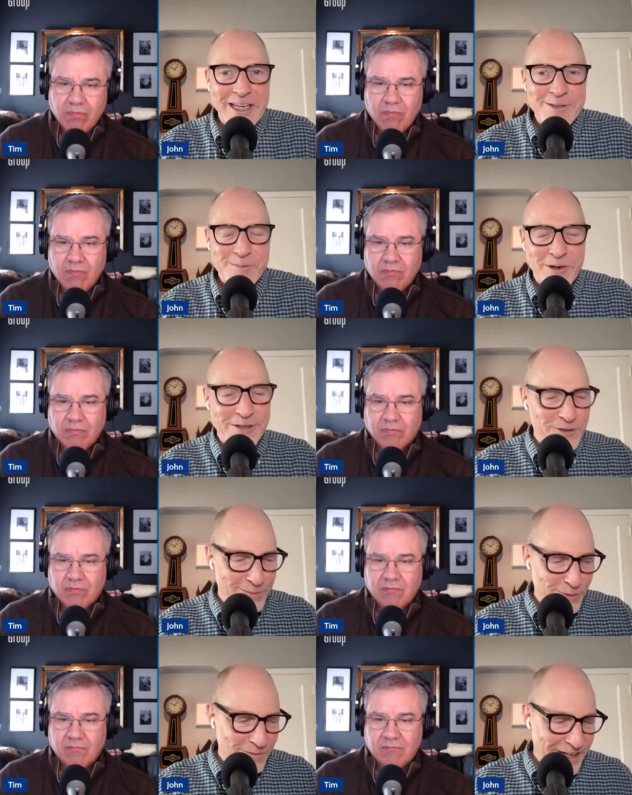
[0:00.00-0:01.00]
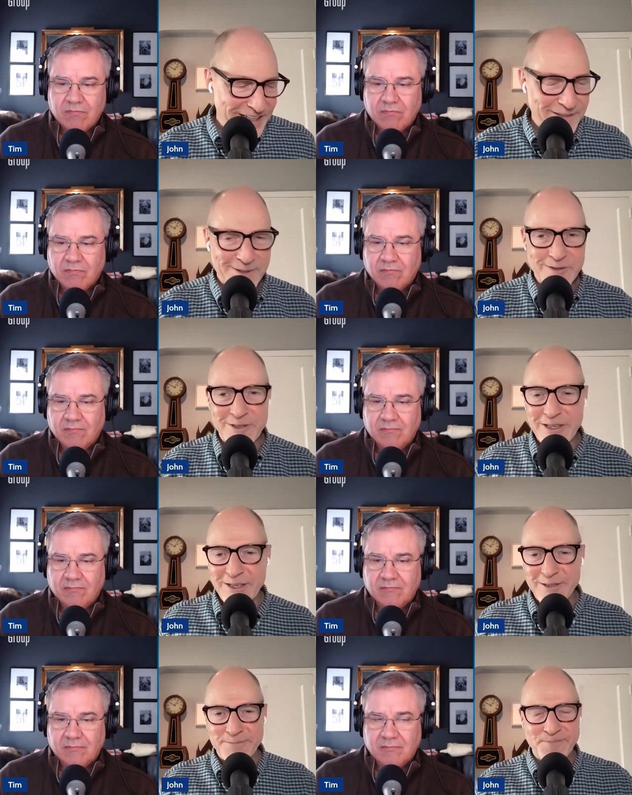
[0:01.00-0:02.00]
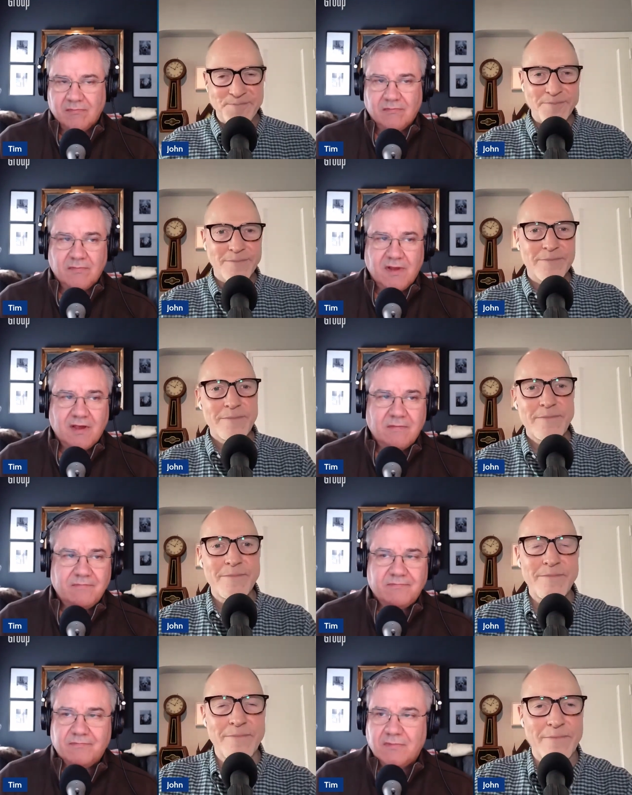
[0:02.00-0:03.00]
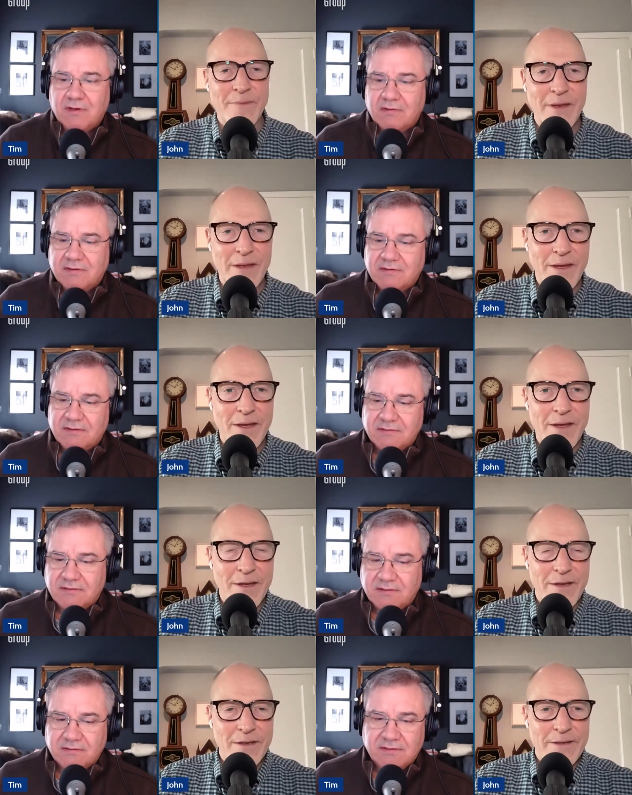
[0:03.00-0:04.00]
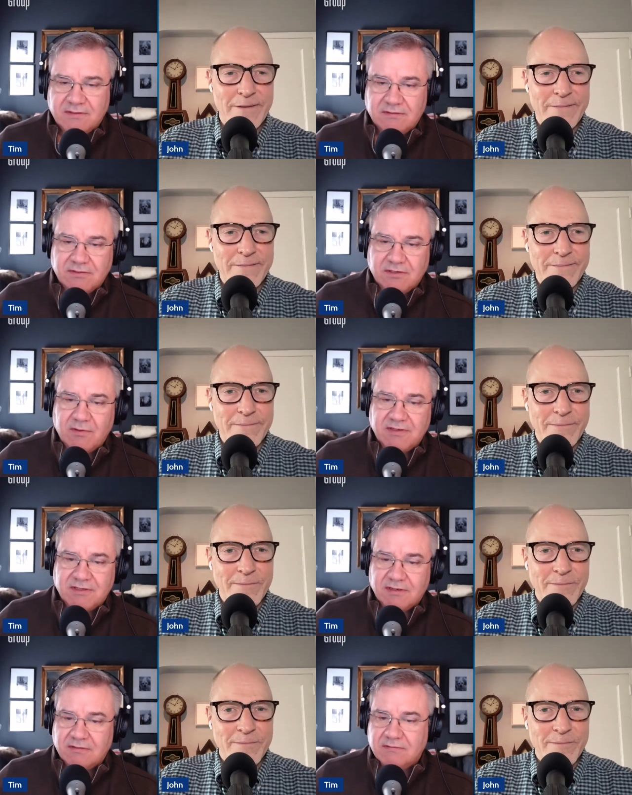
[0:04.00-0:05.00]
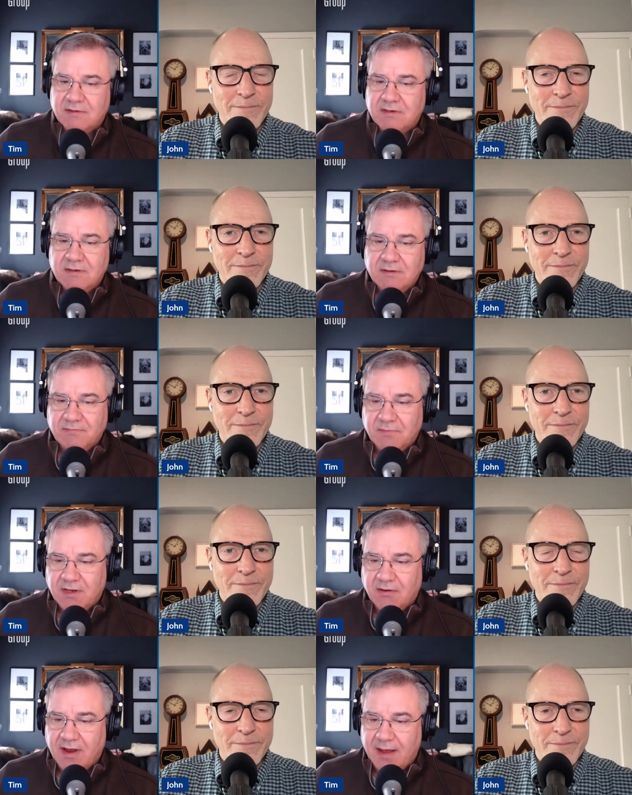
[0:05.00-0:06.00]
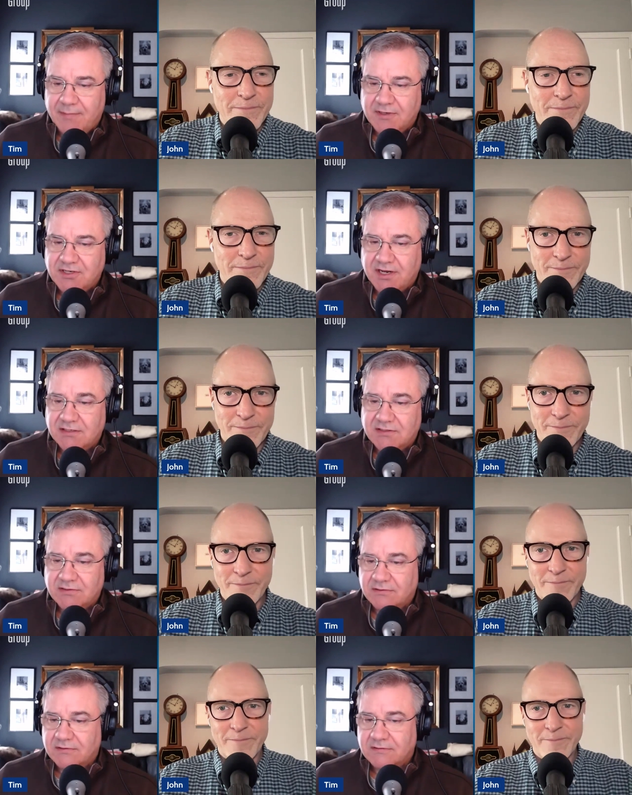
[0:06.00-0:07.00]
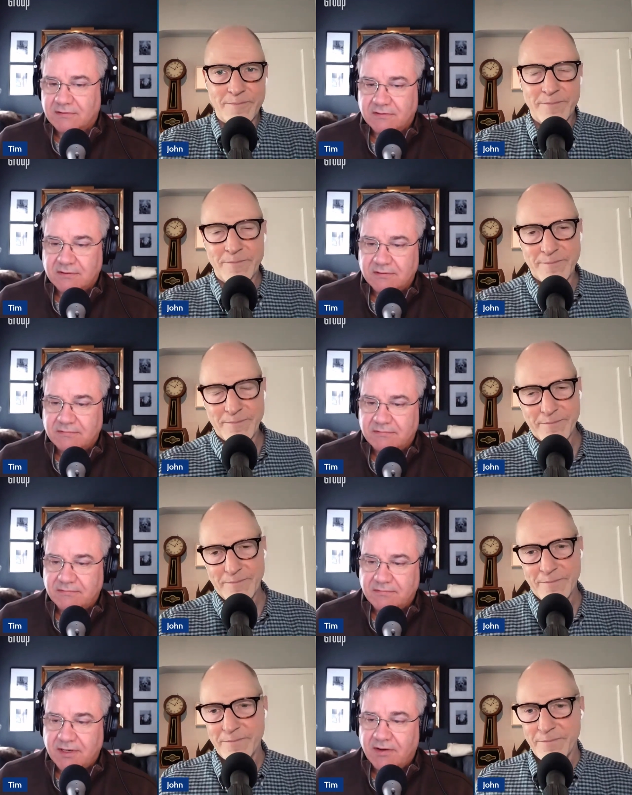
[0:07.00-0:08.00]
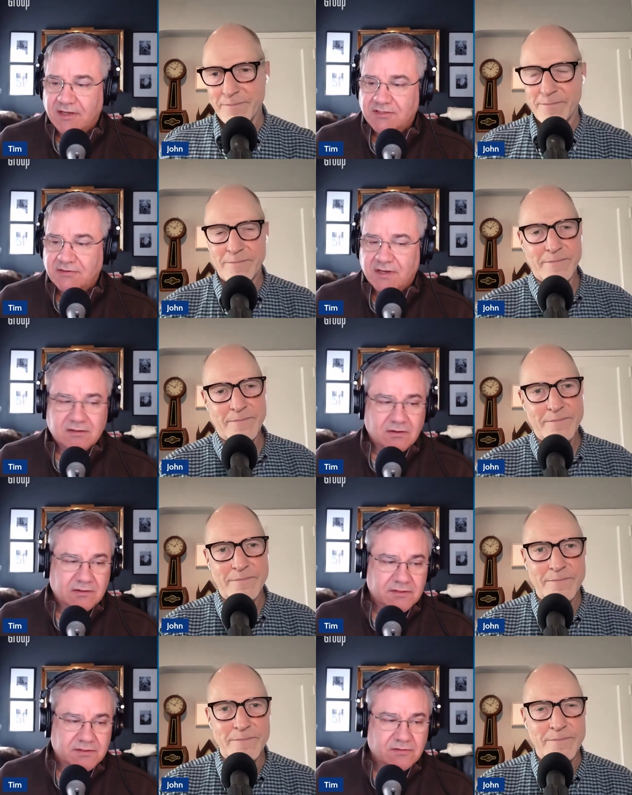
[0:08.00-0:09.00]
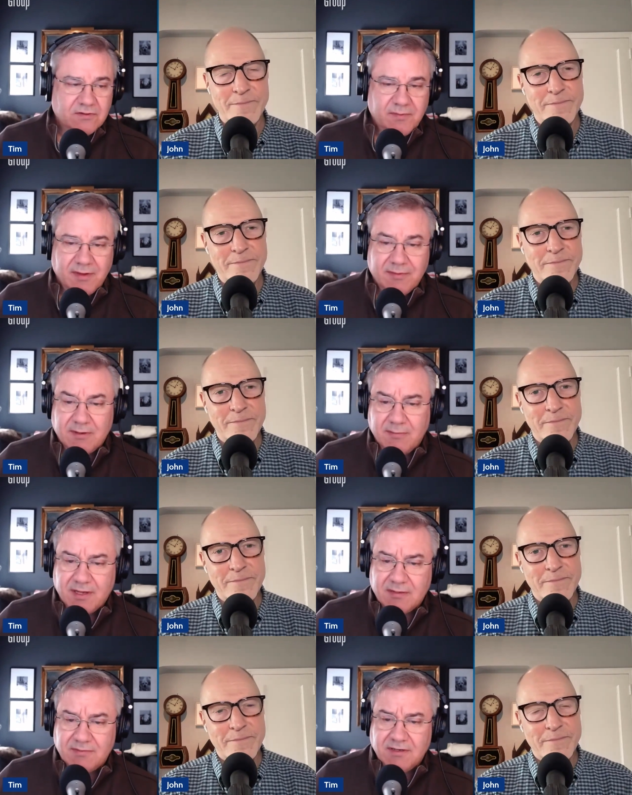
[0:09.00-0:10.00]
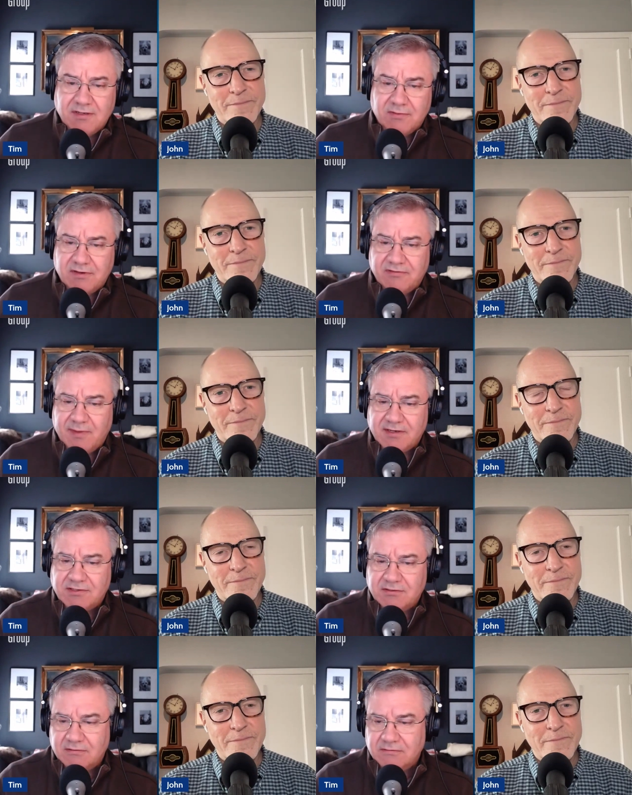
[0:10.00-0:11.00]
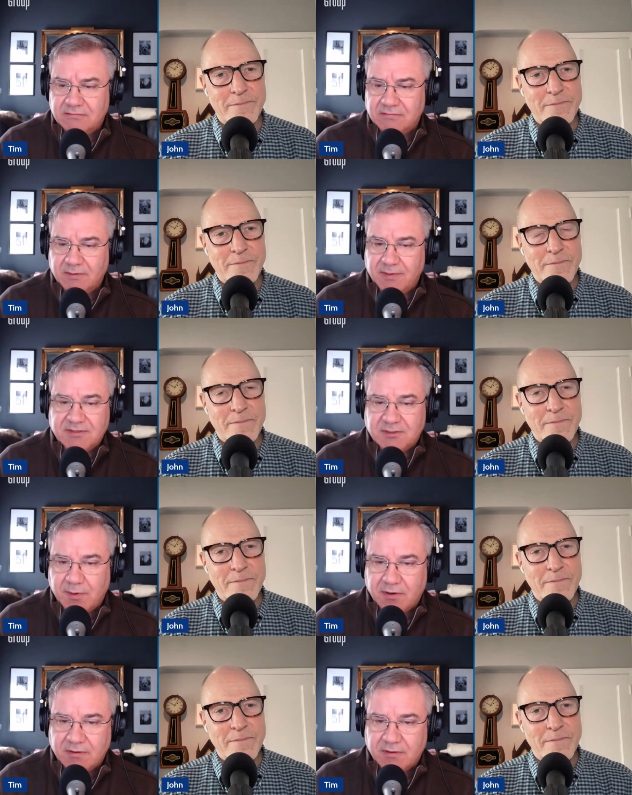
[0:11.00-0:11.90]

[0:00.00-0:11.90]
Speaker 1: experience. You move on. So there you go. Yeah. No, there's there's there's there's always a, you know, a happen chance, or or you know, had you not gone to school in Bing Binghamton, you wouldn't have met your your business partner,